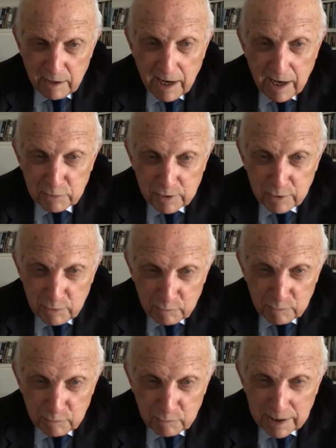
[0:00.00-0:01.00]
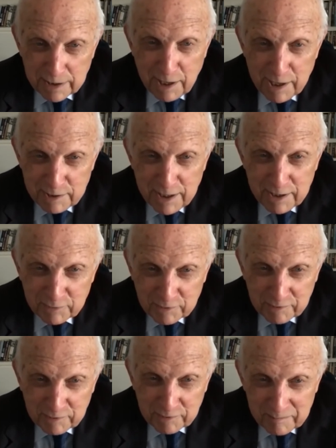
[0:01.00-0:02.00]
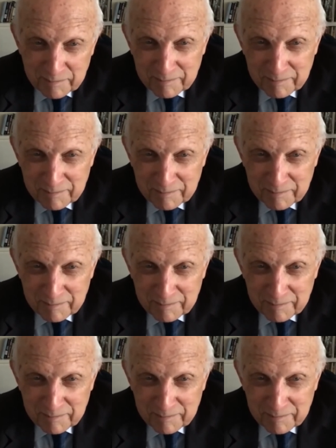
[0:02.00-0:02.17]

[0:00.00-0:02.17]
get asked to do something like this.